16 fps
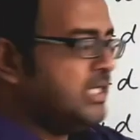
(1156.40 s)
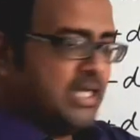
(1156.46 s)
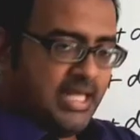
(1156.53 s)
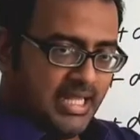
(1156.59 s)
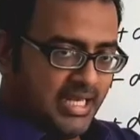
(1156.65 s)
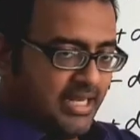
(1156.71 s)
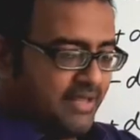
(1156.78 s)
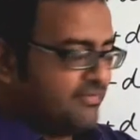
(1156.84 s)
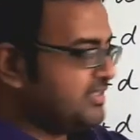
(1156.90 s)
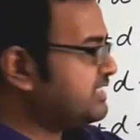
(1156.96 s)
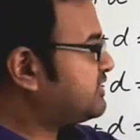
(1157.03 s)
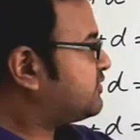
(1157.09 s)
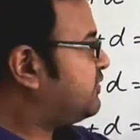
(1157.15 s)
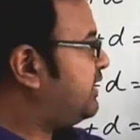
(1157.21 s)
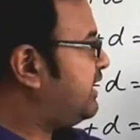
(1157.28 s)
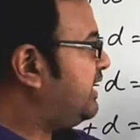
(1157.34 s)
11
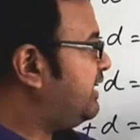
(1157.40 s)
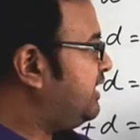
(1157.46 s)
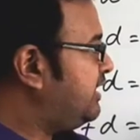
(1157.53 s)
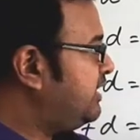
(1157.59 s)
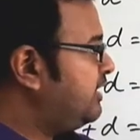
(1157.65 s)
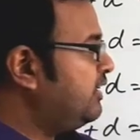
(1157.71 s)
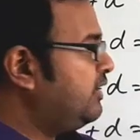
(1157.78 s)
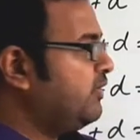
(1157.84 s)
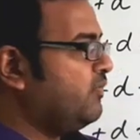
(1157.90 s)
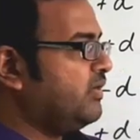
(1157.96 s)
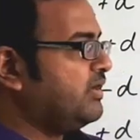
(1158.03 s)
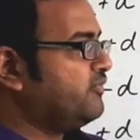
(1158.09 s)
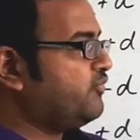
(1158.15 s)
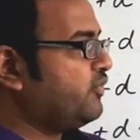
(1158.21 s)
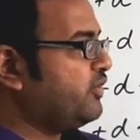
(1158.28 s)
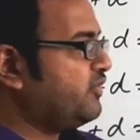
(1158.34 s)
square,
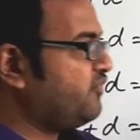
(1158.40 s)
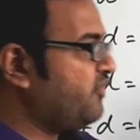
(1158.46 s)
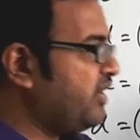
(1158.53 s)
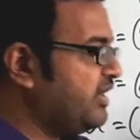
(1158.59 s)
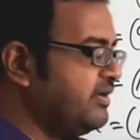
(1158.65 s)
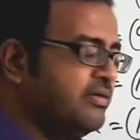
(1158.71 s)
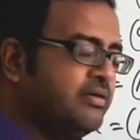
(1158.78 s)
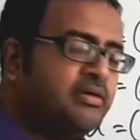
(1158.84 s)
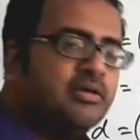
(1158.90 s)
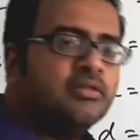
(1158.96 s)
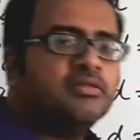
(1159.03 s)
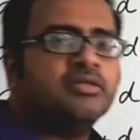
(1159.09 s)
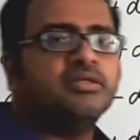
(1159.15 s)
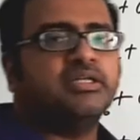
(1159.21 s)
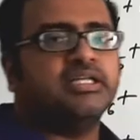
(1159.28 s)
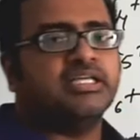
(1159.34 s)
145,
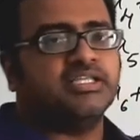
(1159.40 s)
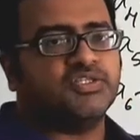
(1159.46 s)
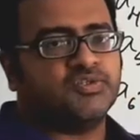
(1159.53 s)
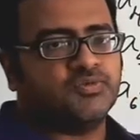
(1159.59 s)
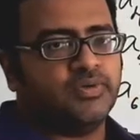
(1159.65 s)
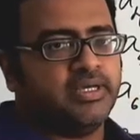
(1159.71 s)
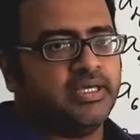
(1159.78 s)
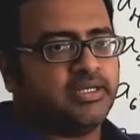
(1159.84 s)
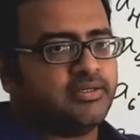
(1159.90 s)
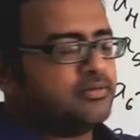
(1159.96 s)
13 square.